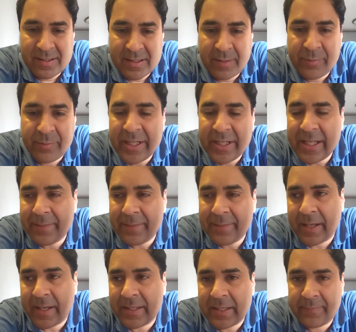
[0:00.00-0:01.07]
community and
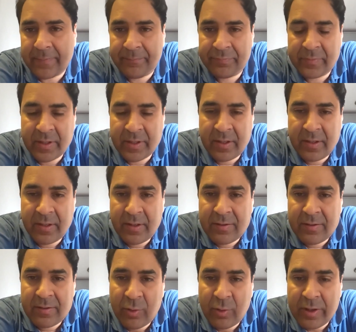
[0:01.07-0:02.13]
banking.
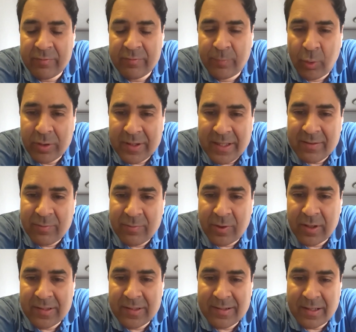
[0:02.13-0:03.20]
So if both these
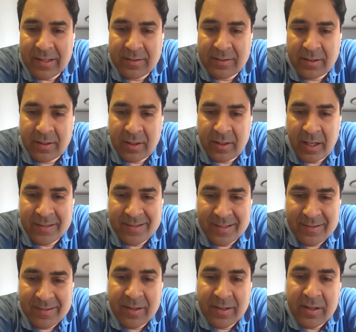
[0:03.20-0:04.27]
words are
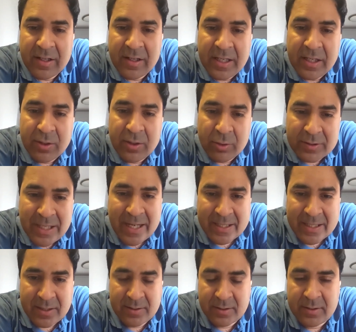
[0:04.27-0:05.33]
sincerely looked at,
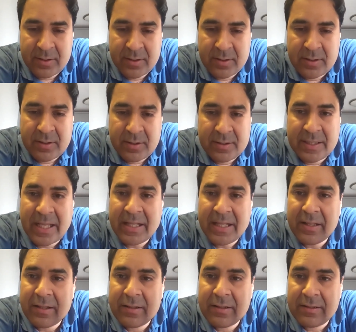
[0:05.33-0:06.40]

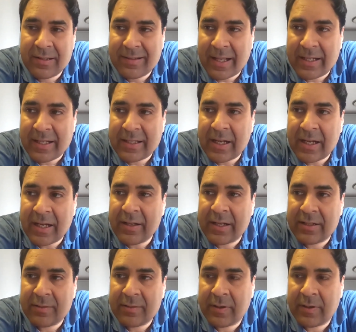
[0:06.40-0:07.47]
then this entire
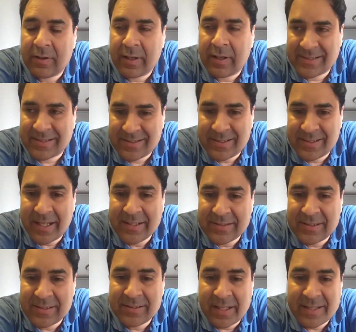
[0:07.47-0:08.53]
exercise
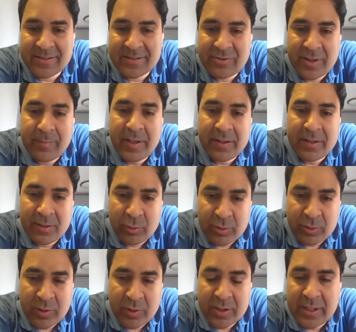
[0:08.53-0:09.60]
is extremely
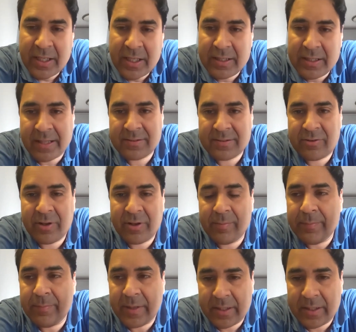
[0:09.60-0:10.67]
noteworthy and extremely
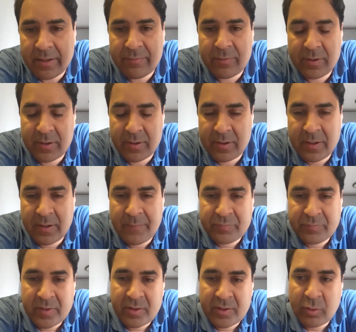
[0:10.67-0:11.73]
meaningful.
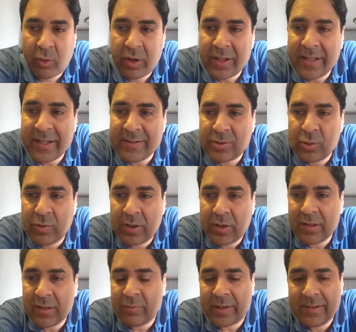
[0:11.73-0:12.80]
So what are these two
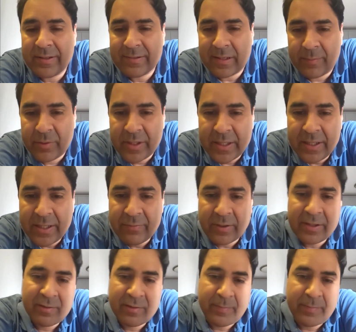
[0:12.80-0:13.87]
words? One is community,
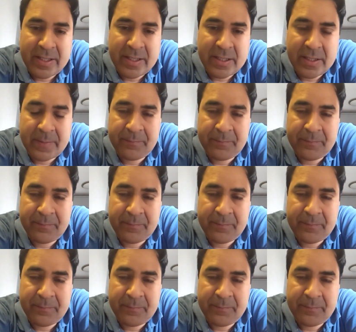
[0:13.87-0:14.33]
one is banking.